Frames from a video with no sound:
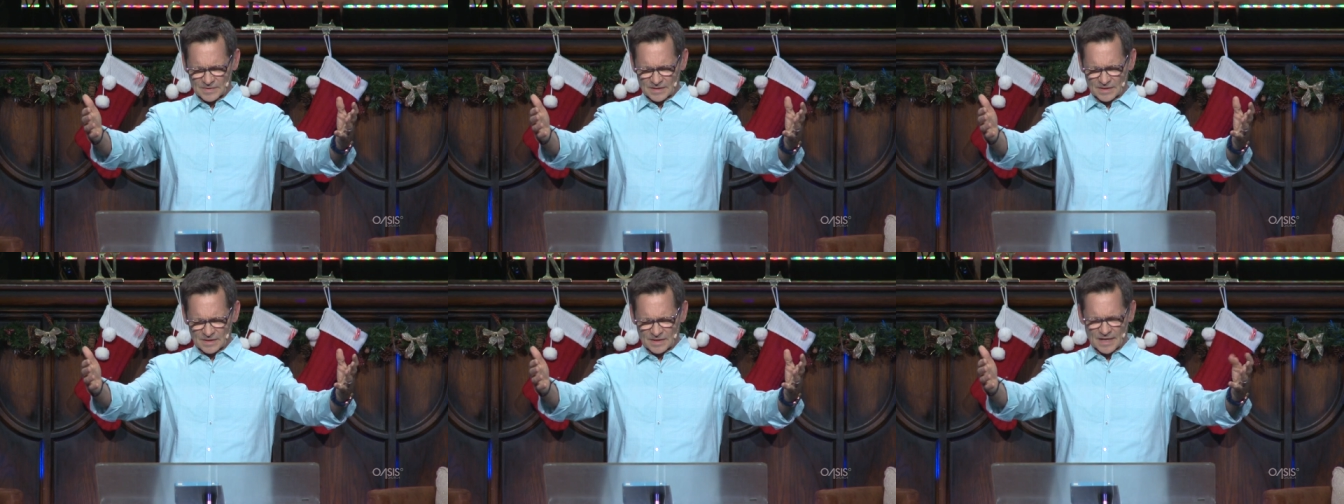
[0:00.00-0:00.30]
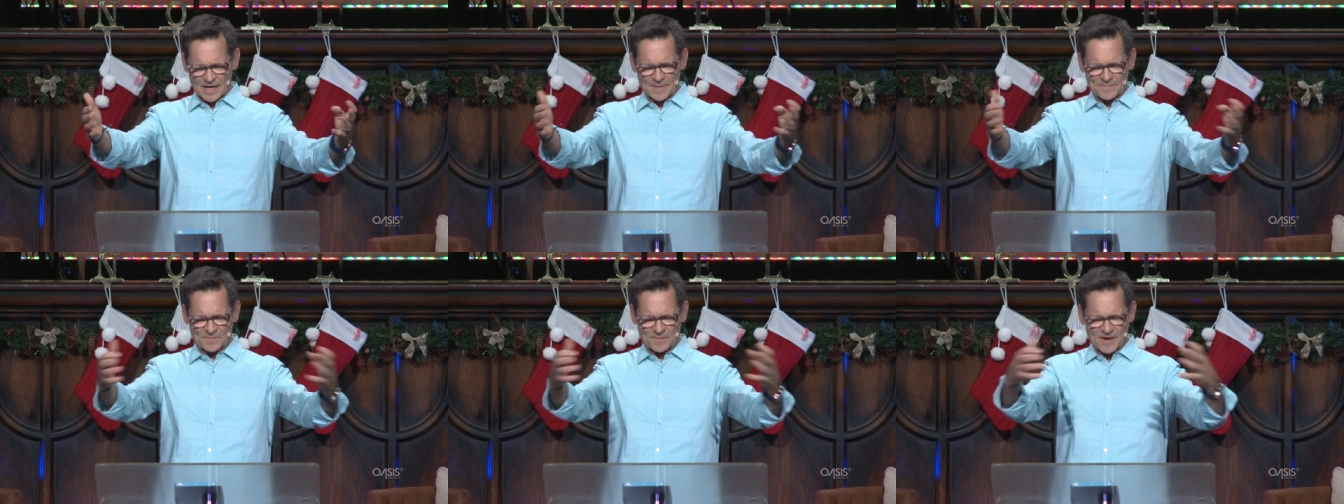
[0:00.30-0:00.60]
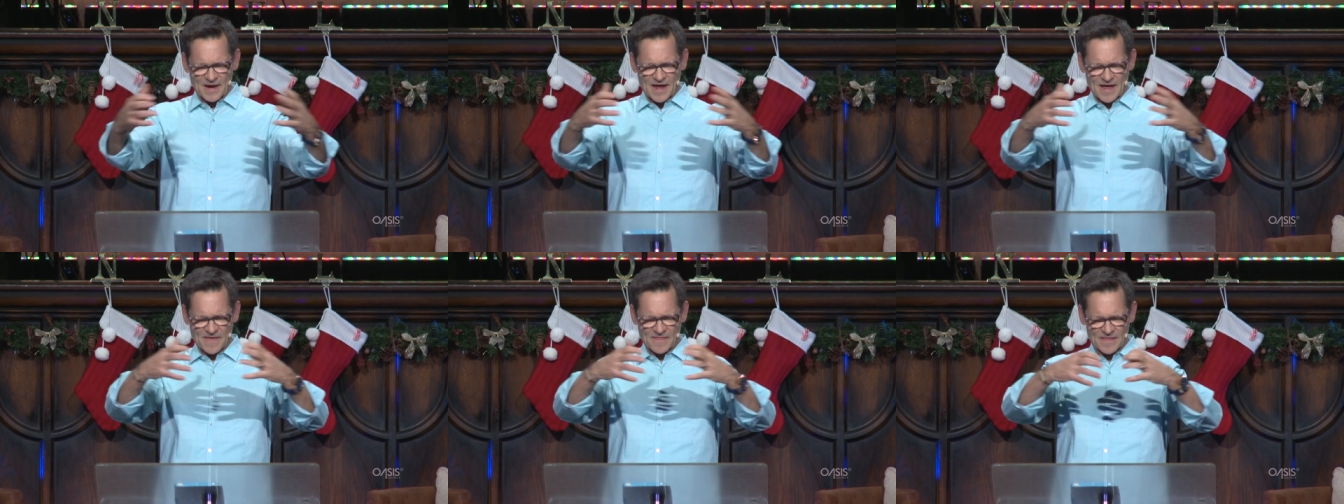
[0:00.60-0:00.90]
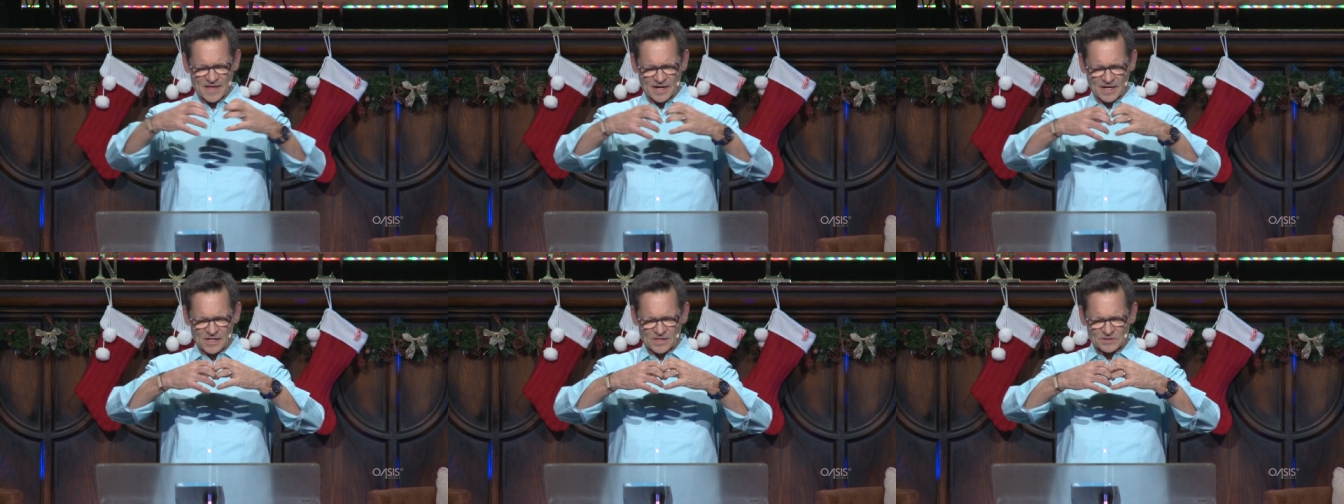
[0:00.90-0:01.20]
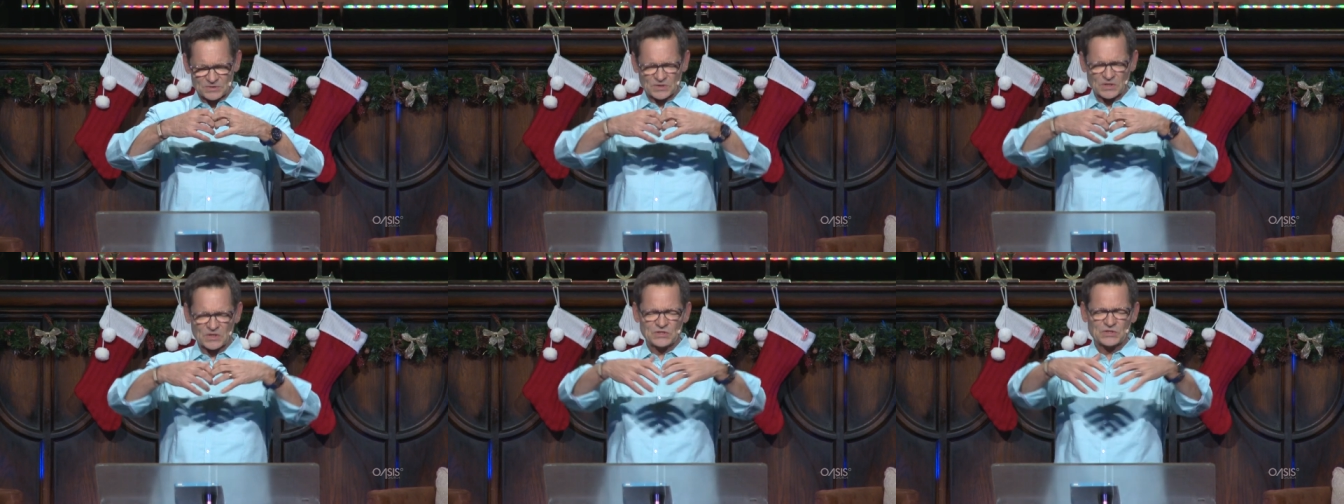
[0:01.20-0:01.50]
And I pray
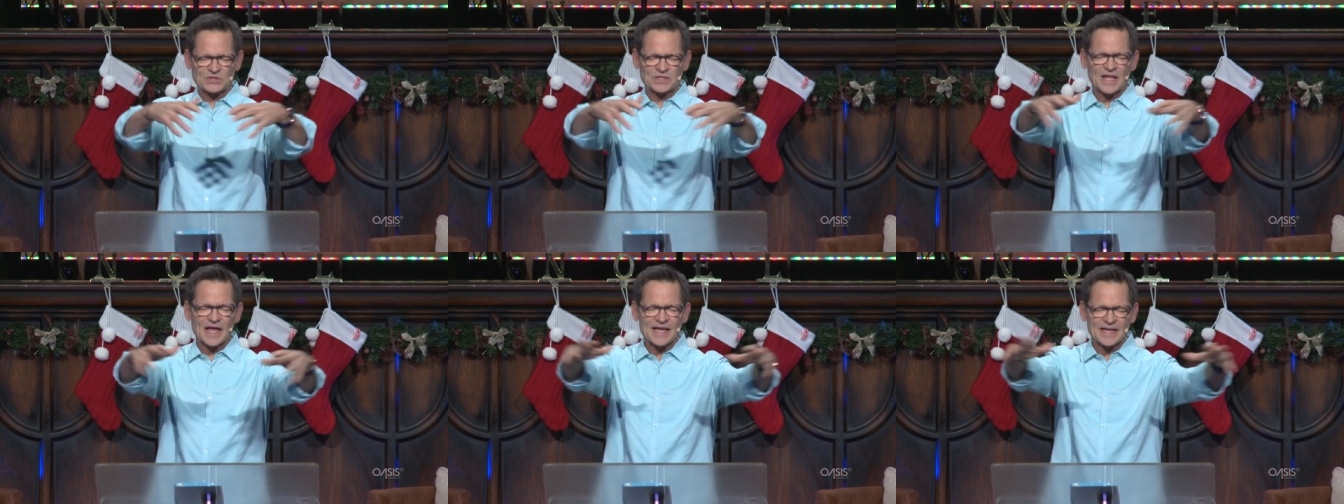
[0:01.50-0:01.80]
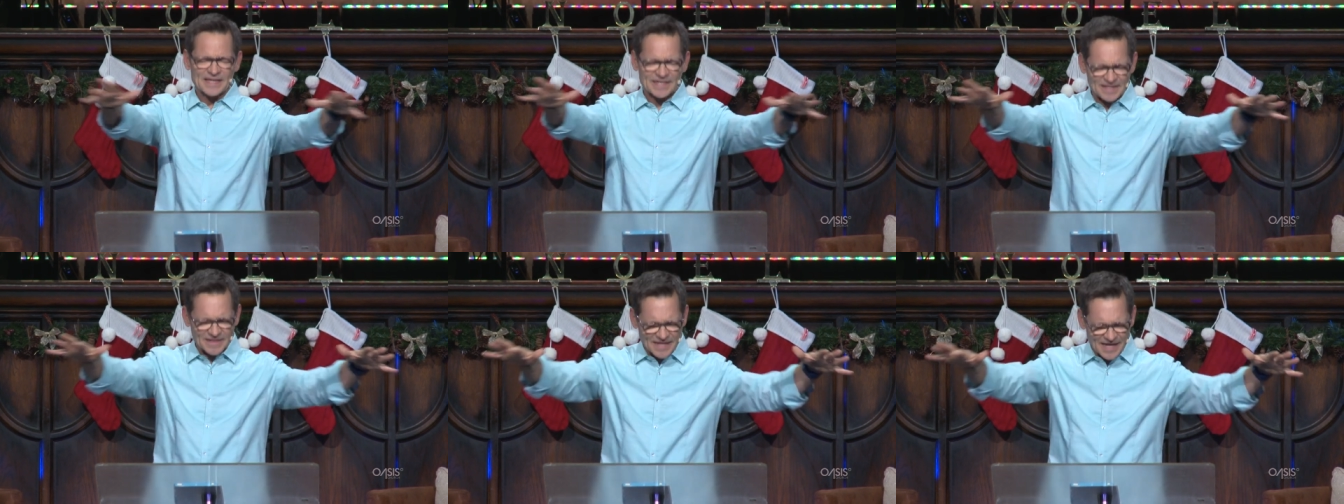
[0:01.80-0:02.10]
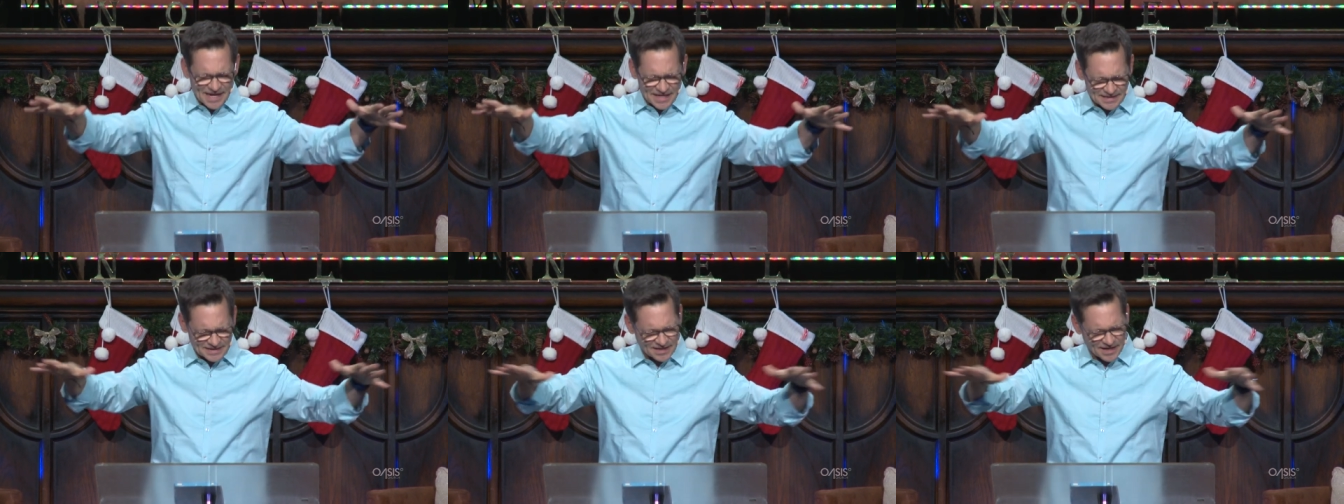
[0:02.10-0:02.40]
that just like in that